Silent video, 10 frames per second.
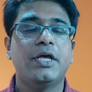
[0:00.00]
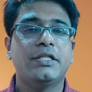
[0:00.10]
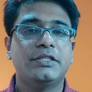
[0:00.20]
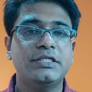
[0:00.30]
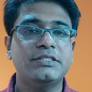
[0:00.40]

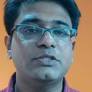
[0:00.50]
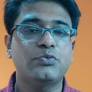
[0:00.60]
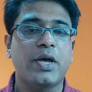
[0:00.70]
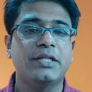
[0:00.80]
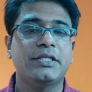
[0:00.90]
This is
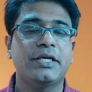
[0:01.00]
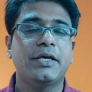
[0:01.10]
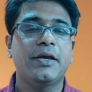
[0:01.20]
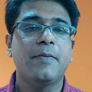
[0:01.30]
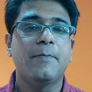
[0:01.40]
when the
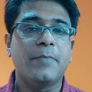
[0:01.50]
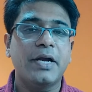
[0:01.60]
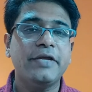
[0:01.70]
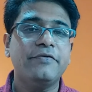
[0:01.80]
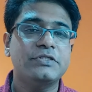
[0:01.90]

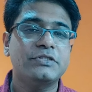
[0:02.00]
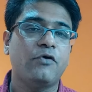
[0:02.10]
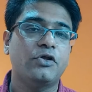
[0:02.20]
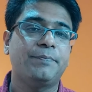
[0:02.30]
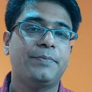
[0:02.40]
monies for
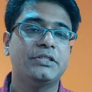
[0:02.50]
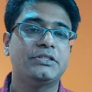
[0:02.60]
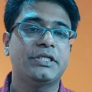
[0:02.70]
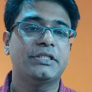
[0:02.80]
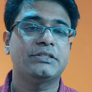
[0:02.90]
the
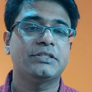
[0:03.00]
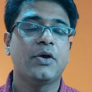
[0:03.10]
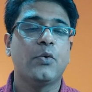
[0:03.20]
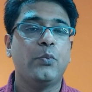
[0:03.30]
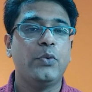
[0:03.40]
purchase
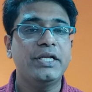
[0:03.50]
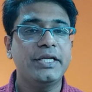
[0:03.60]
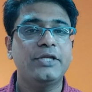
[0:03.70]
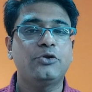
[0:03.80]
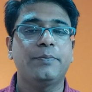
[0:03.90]
will
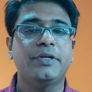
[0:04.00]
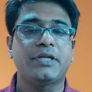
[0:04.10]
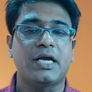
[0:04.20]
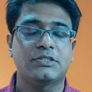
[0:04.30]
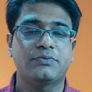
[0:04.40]
need to be
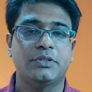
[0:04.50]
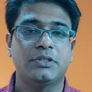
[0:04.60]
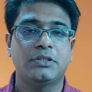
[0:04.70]
transferred.